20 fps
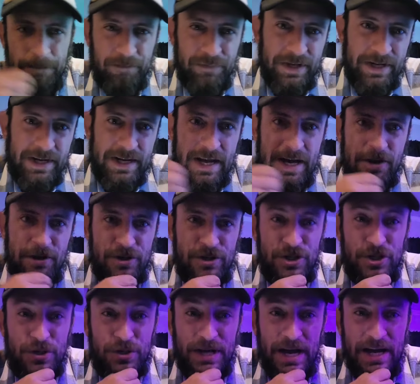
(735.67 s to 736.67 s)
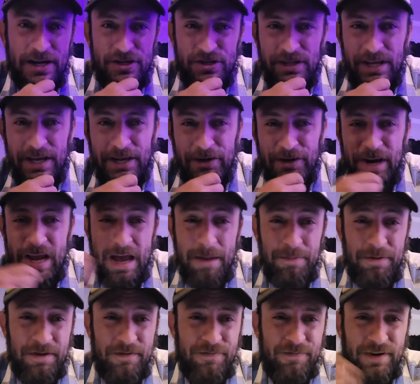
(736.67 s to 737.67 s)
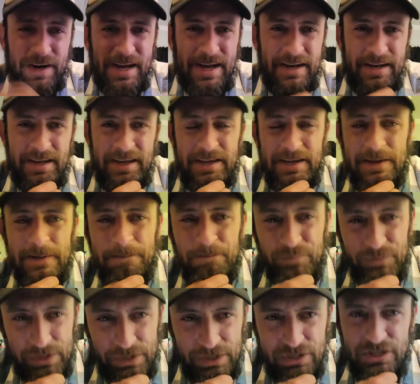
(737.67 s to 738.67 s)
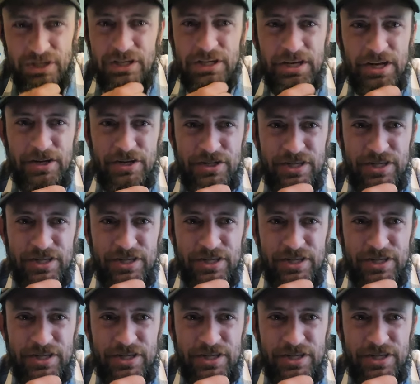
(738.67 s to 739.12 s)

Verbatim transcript: Anyhow, see you guys later. Happy Friday. See you on